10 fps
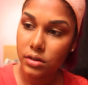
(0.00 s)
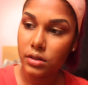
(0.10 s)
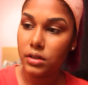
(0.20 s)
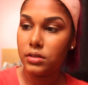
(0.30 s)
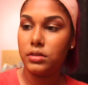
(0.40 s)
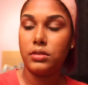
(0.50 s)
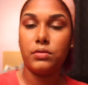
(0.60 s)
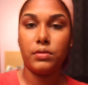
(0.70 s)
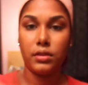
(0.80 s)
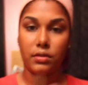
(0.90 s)
This
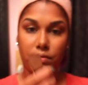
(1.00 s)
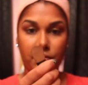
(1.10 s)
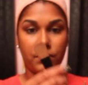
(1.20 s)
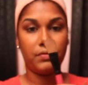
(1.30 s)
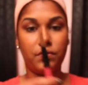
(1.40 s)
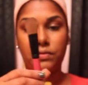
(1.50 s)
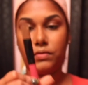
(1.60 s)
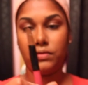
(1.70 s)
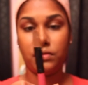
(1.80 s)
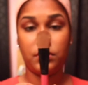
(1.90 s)
with
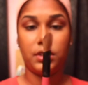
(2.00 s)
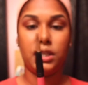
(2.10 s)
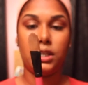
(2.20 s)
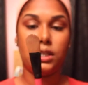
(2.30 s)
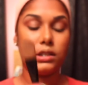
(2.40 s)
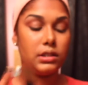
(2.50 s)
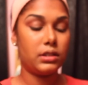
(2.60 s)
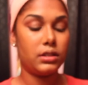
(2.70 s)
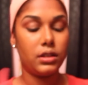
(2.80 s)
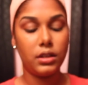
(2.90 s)

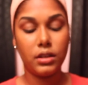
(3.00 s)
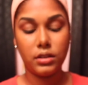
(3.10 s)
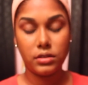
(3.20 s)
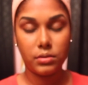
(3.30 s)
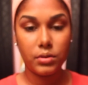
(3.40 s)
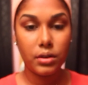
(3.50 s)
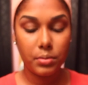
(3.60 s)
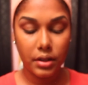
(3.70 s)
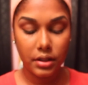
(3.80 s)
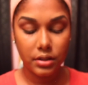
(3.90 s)
these. So I'm gonna
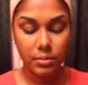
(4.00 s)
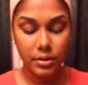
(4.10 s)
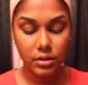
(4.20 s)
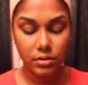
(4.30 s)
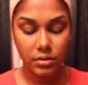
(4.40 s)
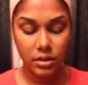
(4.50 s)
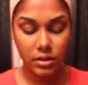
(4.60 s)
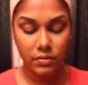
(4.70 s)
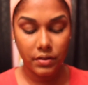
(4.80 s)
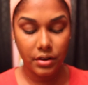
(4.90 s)
apply a little bit to it,
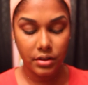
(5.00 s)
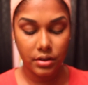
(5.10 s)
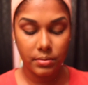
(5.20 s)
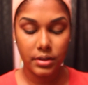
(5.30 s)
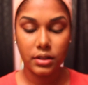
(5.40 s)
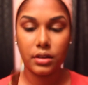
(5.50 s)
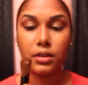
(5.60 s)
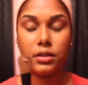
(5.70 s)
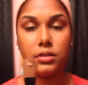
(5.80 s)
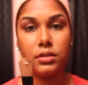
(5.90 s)
very little bit. Look,
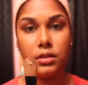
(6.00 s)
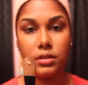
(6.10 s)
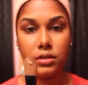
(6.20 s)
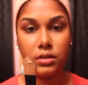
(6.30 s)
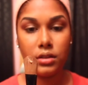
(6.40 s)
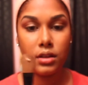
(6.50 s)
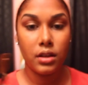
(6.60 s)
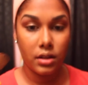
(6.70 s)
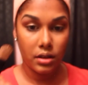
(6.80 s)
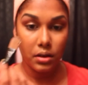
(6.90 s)
see?
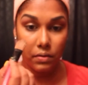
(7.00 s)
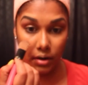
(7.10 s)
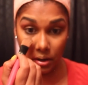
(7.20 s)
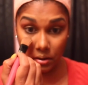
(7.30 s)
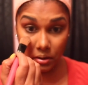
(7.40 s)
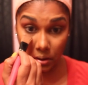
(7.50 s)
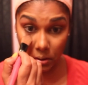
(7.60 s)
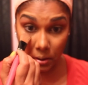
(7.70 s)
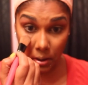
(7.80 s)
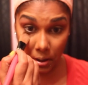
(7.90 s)
Right
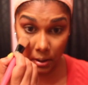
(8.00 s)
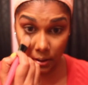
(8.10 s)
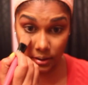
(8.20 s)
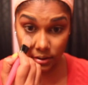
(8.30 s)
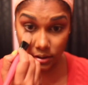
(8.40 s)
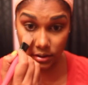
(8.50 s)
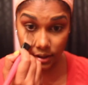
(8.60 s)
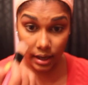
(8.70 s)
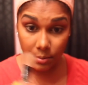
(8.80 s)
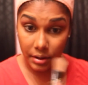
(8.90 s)
underneath your eyes.
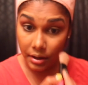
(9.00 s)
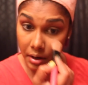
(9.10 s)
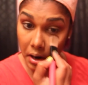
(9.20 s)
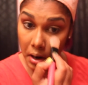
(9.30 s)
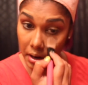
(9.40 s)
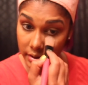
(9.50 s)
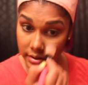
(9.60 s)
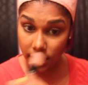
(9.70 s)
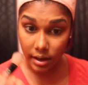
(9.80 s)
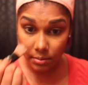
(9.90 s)
Dab here,
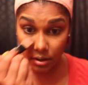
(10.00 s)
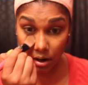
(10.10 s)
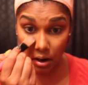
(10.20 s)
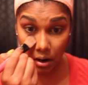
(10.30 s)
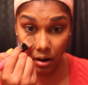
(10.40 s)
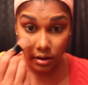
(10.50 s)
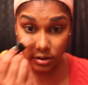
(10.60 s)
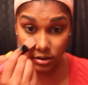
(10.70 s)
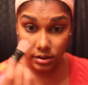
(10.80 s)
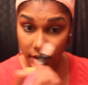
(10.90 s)
dab there,
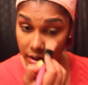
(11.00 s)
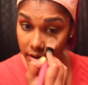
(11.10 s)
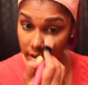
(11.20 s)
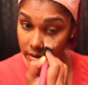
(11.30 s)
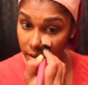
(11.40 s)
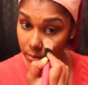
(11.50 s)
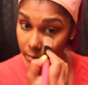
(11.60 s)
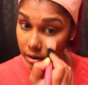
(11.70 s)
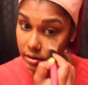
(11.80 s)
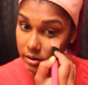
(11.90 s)
just to get that same
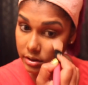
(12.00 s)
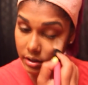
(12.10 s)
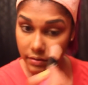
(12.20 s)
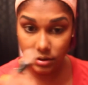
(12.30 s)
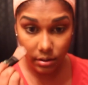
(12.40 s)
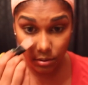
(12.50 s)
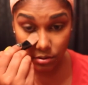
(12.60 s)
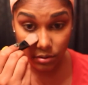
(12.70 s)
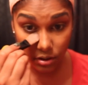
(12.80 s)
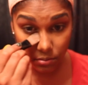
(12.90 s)
amount, just evenly
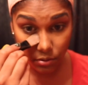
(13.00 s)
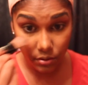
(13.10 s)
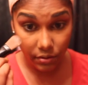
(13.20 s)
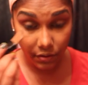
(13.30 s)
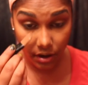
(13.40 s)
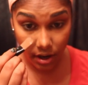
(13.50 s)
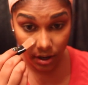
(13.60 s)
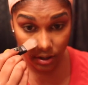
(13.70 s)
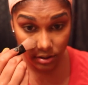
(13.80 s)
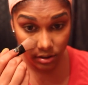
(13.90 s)
between both of your
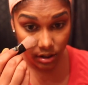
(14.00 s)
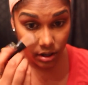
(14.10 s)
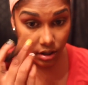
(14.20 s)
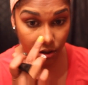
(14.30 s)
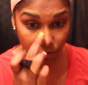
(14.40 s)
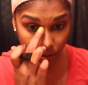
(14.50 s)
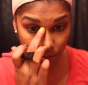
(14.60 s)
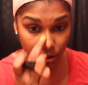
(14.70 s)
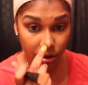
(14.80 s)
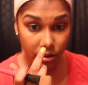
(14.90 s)
eyes.
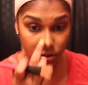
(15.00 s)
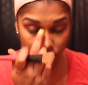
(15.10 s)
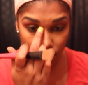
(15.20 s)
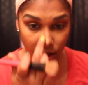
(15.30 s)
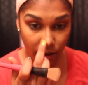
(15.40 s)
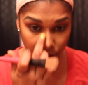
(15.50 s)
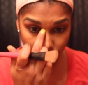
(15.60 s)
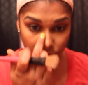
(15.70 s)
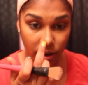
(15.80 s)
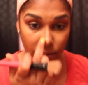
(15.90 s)
Remember, you still have
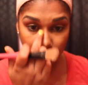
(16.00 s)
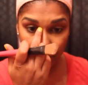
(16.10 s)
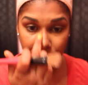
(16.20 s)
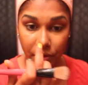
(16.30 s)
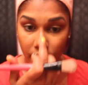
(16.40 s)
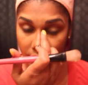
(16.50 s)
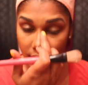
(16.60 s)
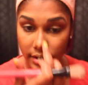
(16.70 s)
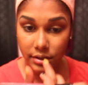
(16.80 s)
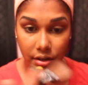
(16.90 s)
your
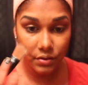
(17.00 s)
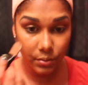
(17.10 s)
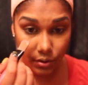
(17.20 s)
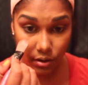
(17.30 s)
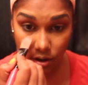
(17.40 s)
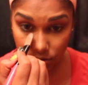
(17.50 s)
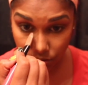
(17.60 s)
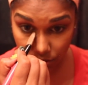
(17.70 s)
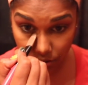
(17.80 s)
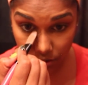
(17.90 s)
lines here from when you
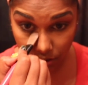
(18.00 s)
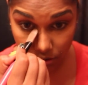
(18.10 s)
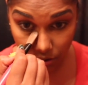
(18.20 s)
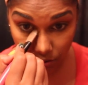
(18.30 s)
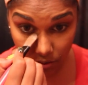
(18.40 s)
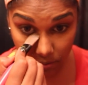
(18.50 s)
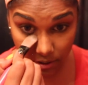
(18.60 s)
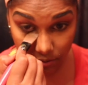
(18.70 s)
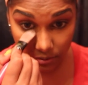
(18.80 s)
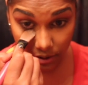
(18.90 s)
contoured earlier, so you don't want to
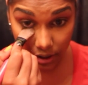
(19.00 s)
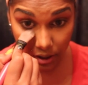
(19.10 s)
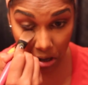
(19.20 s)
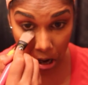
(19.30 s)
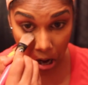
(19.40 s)
mess with that.